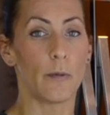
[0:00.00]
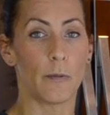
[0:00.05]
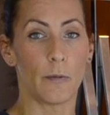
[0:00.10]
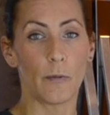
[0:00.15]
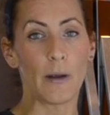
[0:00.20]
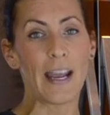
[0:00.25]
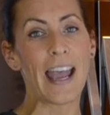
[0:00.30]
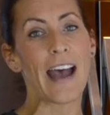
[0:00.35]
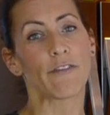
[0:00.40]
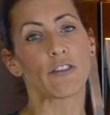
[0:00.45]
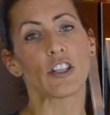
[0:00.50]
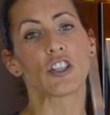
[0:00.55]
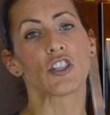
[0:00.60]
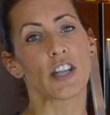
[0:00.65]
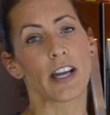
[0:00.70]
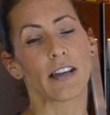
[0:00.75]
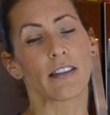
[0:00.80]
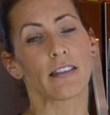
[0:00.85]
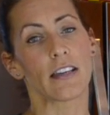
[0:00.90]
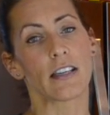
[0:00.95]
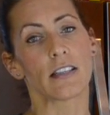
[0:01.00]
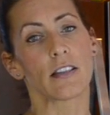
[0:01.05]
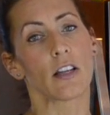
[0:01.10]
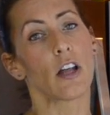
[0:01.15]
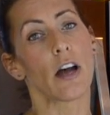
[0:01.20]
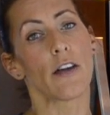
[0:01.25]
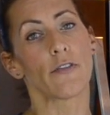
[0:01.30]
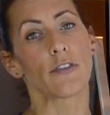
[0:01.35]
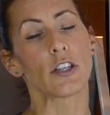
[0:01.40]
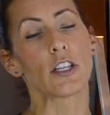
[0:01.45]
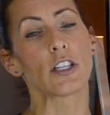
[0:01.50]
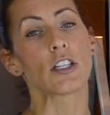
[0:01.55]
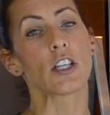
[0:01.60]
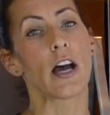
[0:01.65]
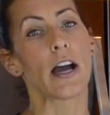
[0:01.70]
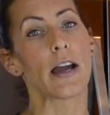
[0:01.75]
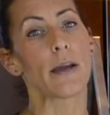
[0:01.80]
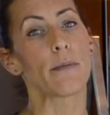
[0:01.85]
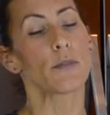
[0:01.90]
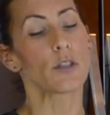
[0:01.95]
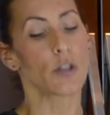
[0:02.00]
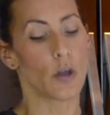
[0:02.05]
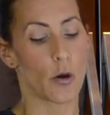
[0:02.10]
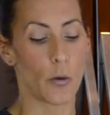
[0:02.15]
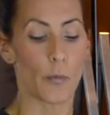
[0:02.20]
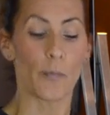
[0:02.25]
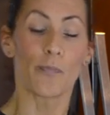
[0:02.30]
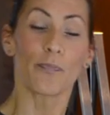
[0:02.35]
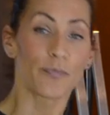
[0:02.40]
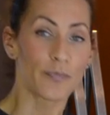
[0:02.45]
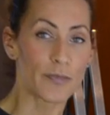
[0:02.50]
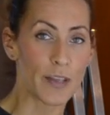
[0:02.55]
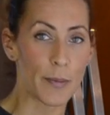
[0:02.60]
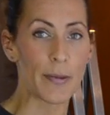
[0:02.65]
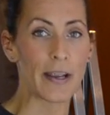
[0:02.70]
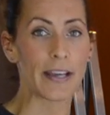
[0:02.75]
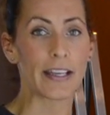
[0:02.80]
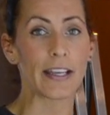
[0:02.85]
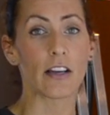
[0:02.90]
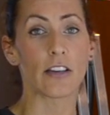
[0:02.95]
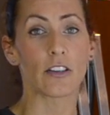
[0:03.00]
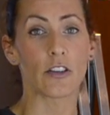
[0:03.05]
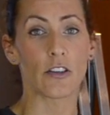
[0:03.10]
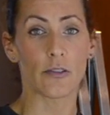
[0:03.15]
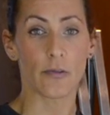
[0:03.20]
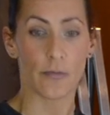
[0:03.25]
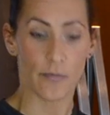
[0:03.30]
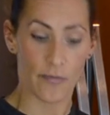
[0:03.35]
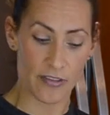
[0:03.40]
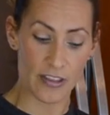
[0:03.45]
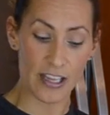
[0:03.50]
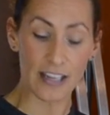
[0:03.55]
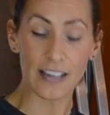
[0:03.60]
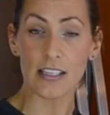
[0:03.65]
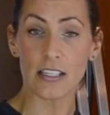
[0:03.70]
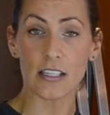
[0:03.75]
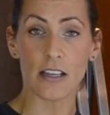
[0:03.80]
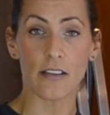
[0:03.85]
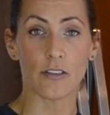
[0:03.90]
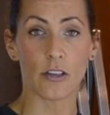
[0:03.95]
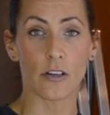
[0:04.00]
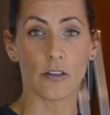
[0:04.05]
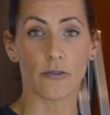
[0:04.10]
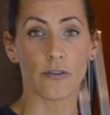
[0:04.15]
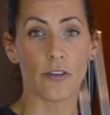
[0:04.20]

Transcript: We have to check these a lot for the time, so depending on your thickness of your